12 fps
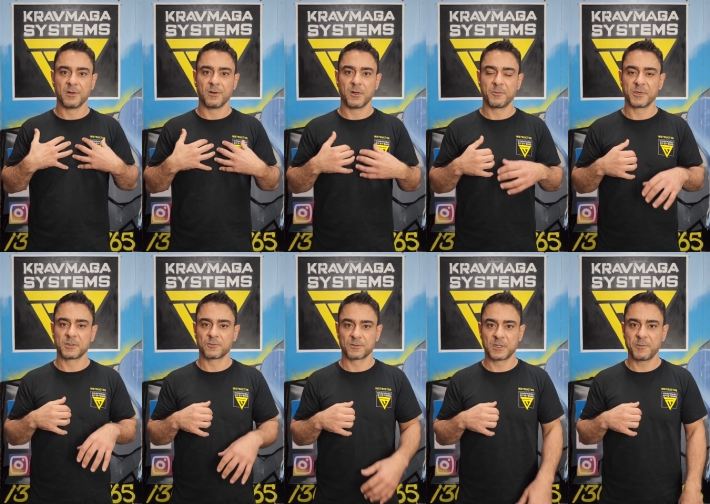all right, because
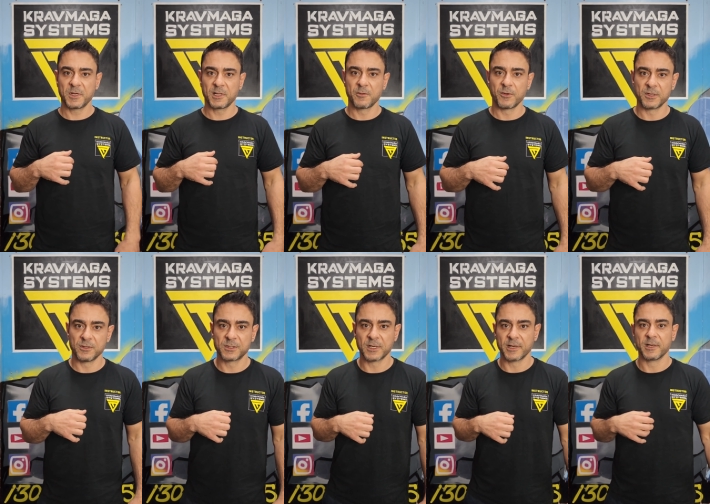typically when you
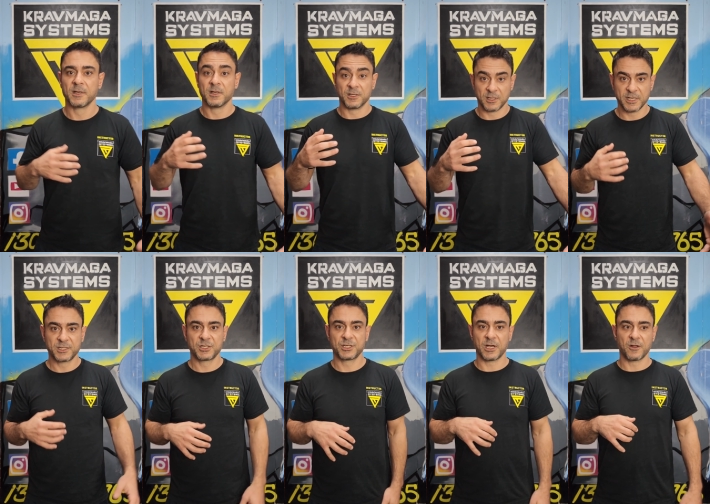say,
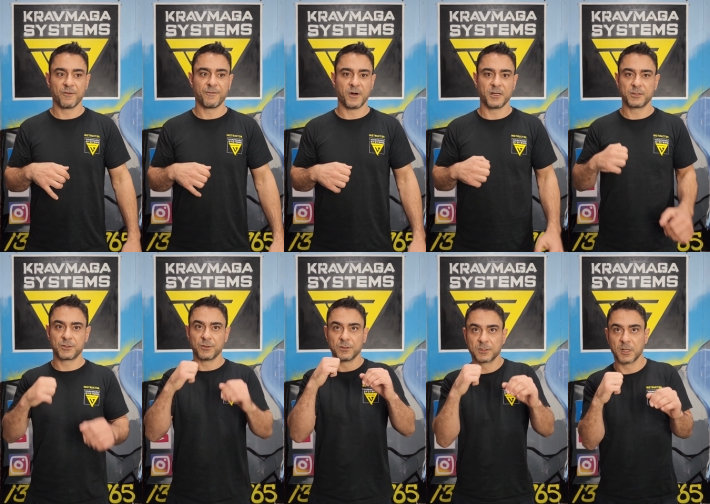let's shadow fight,
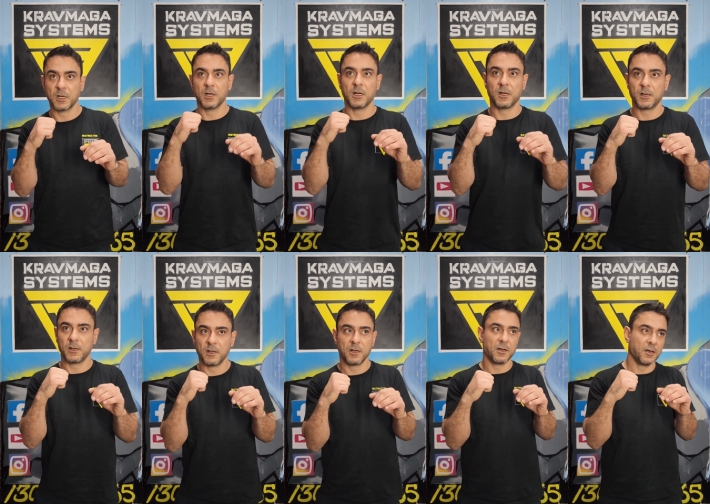students like,
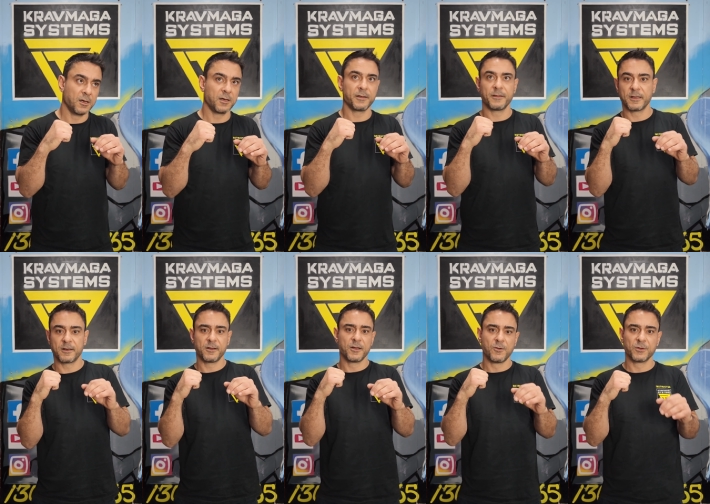and they
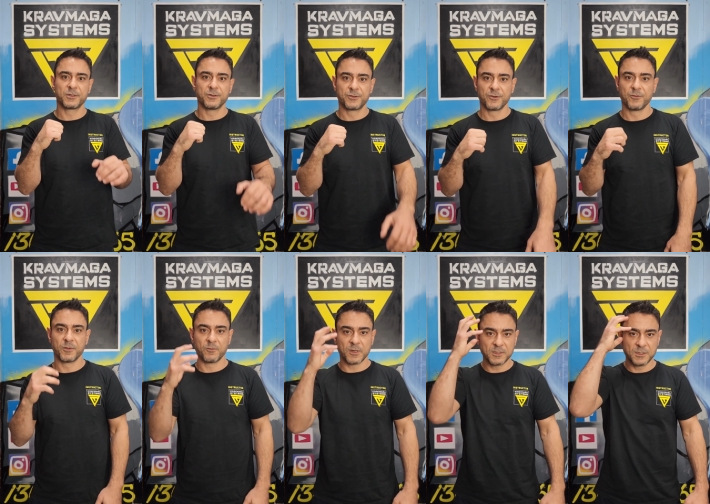don't know what to do. But
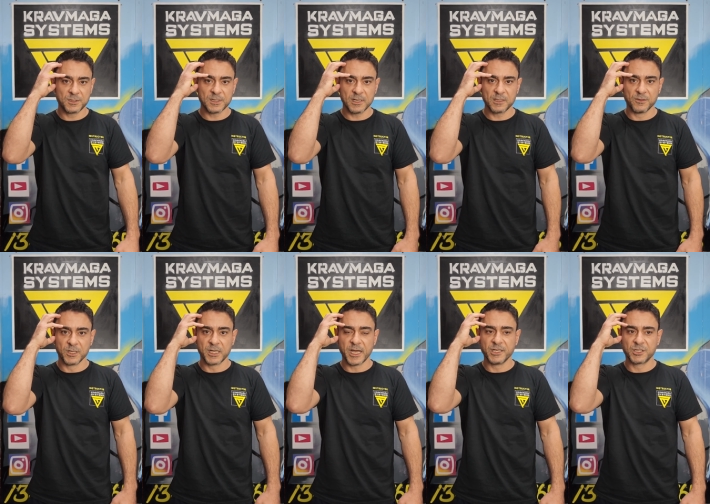once you start to
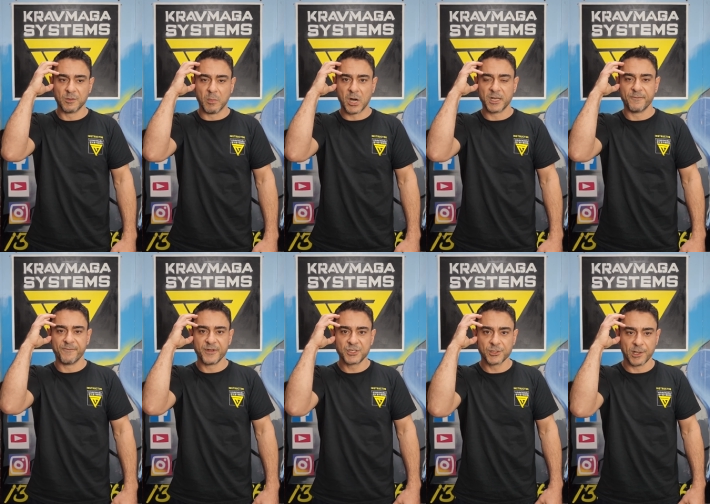engage the mind and
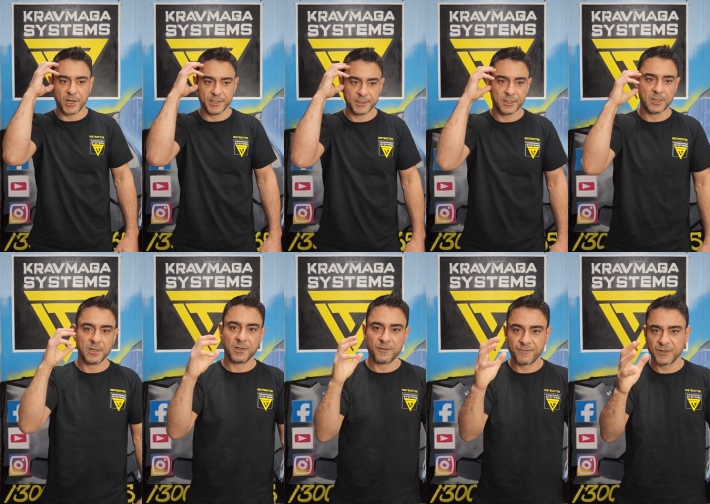visualize,
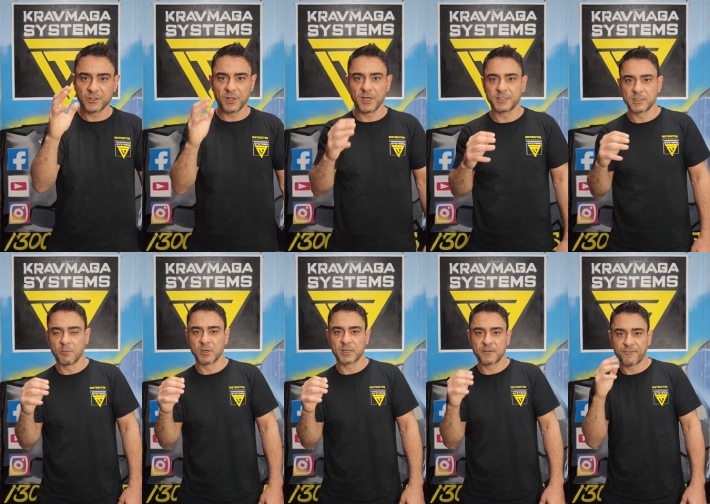you visualize
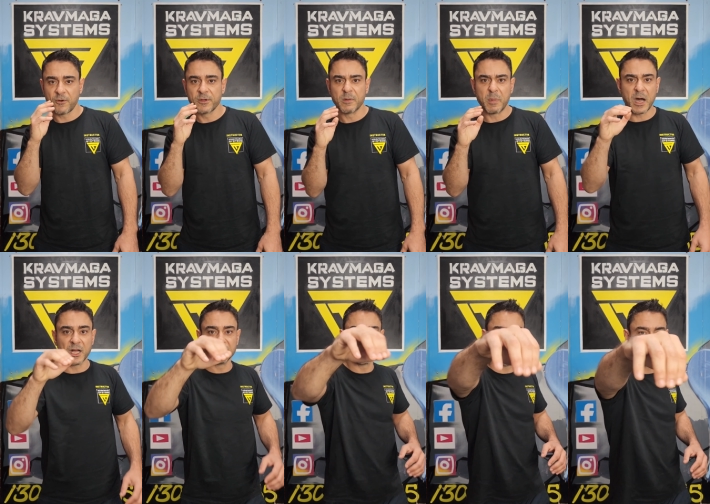someone throwing a
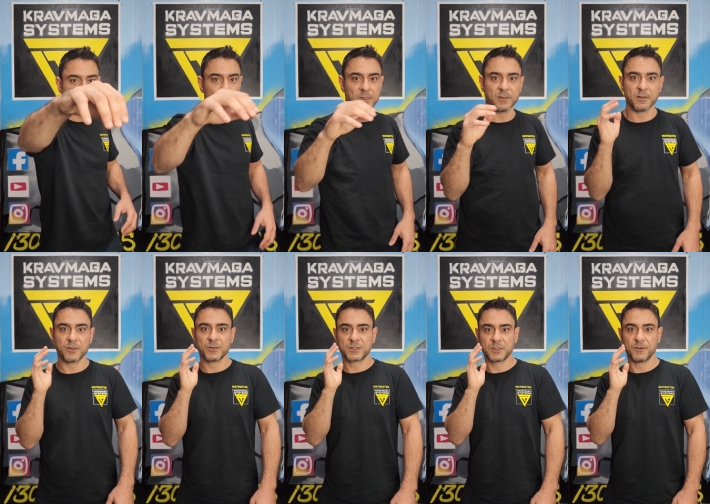punch at you and
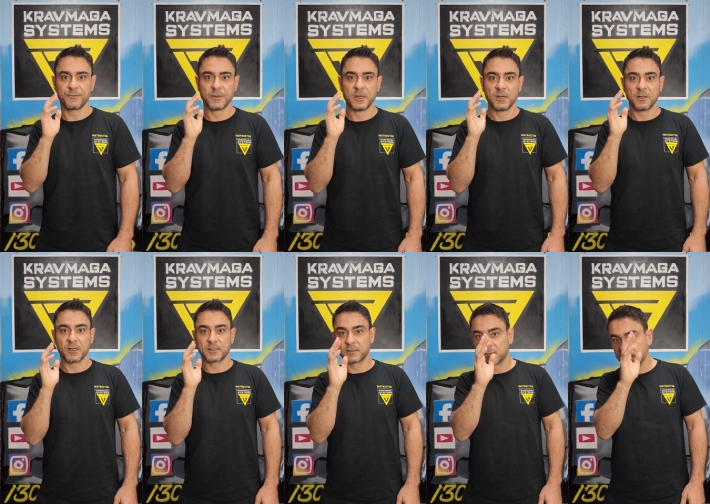yourself
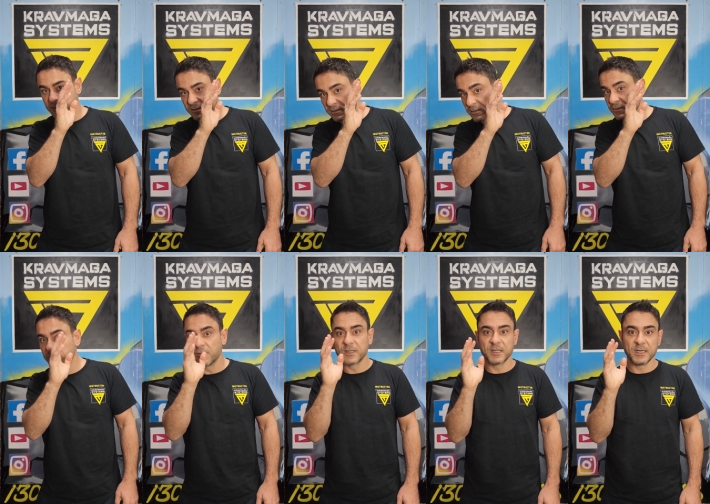
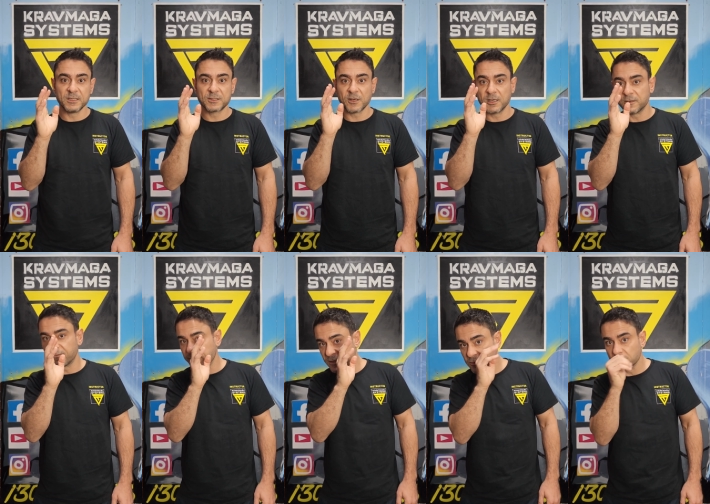doing the inside
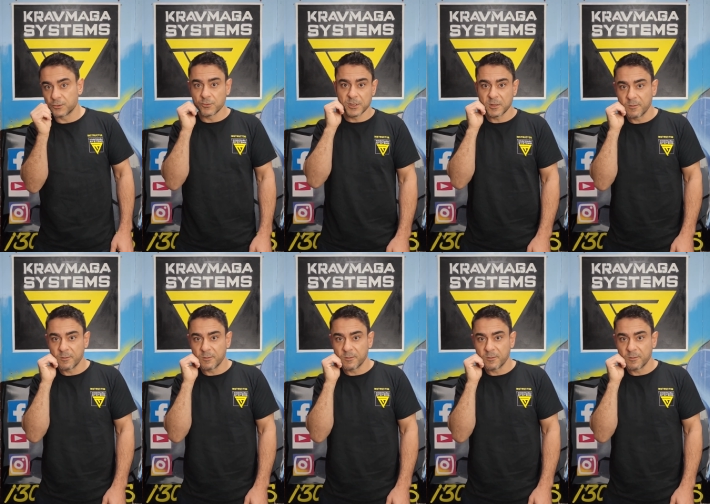defense or doing the